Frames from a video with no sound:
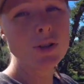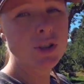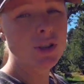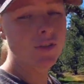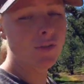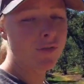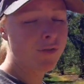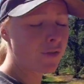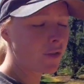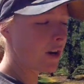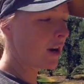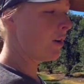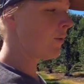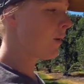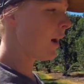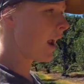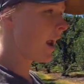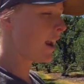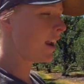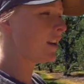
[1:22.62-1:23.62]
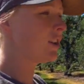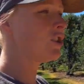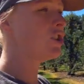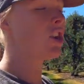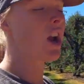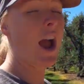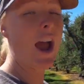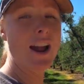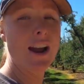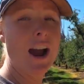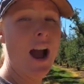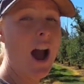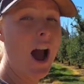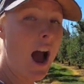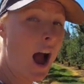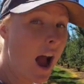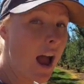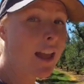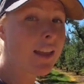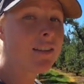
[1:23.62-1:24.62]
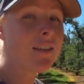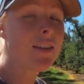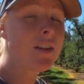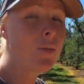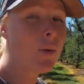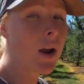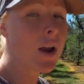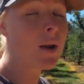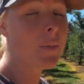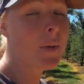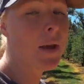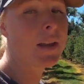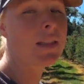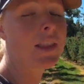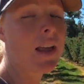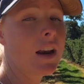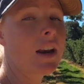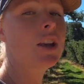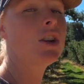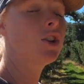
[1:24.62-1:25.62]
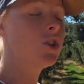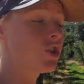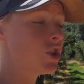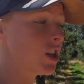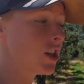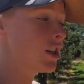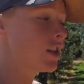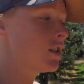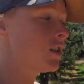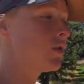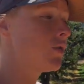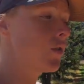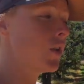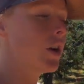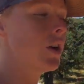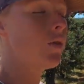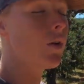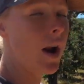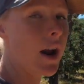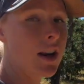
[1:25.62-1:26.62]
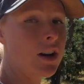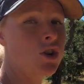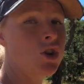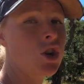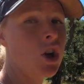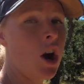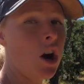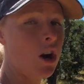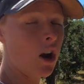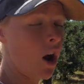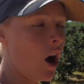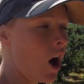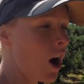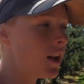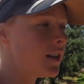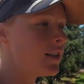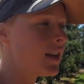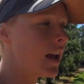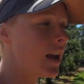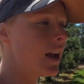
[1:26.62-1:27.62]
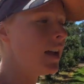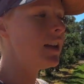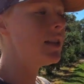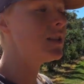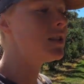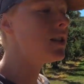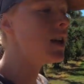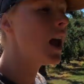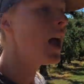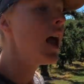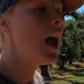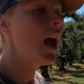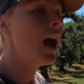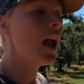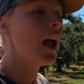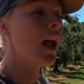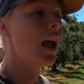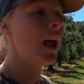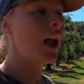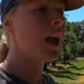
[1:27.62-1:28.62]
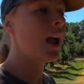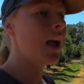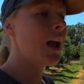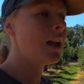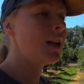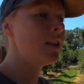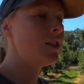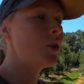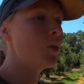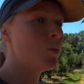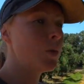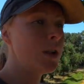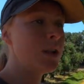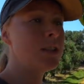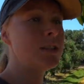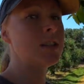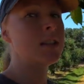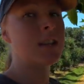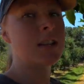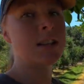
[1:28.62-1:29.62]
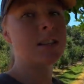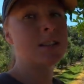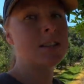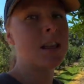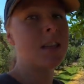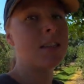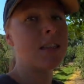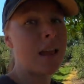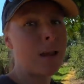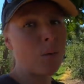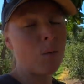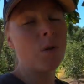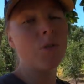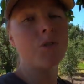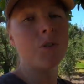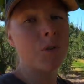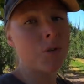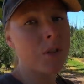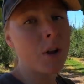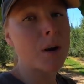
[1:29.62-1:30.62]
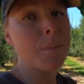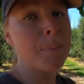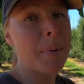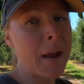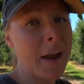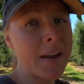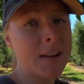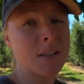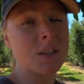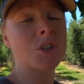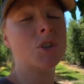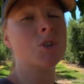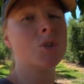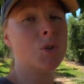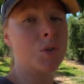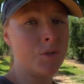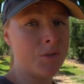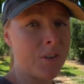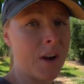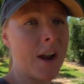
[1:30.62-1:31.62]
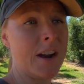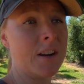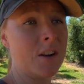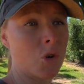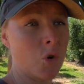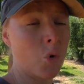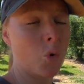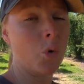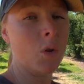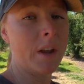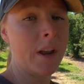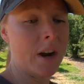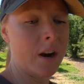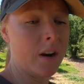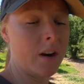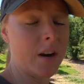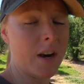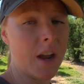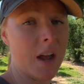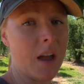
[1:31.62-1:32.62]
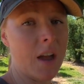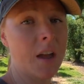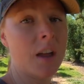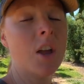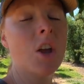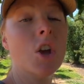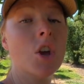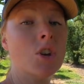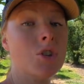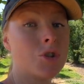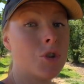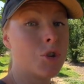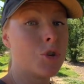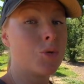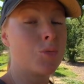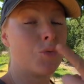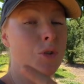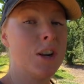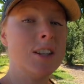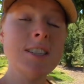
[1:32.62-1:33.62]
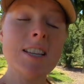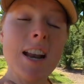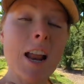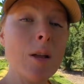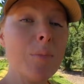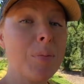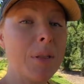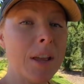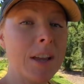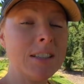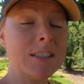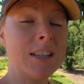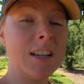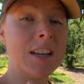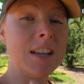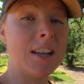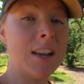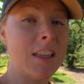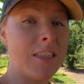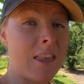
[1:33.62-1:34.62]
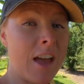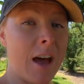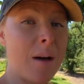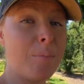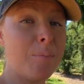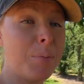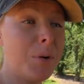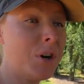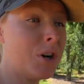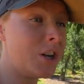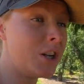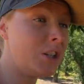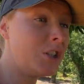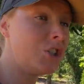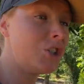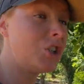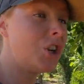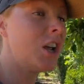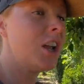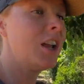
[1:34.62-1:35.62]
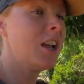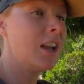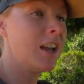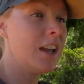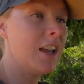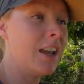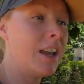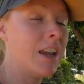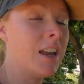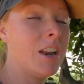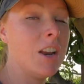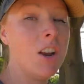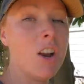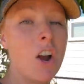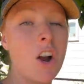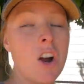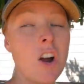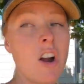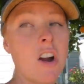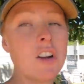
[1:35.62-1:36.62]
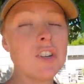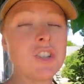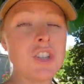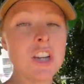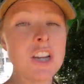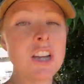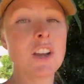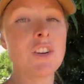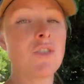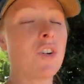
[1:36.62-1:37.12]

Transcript: to free range, I highly recommend letting your chickens free range on hot days. And the reason is they will do their best to find a cool area. So the reason I planted that bush in our chicken